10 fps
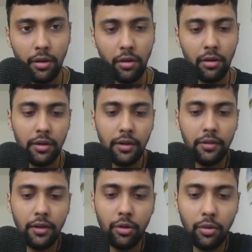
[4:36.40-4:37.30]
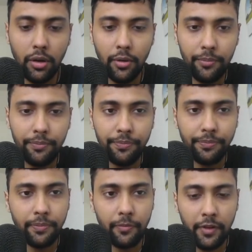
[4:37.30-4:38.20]
all this into a
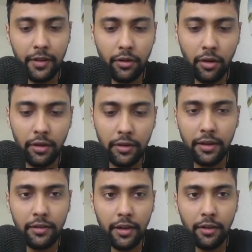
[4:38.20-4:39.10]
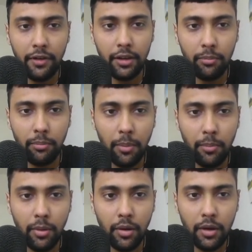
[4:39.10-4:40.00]
with clause. Let's say with
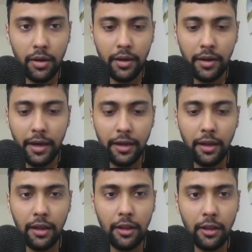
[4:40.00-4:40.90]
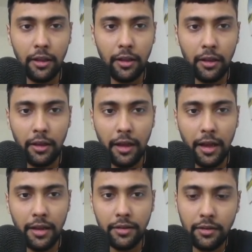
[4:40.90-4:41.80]
member data
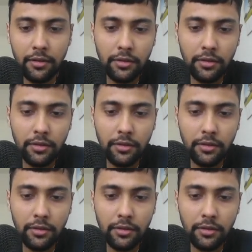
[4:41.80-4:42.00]
as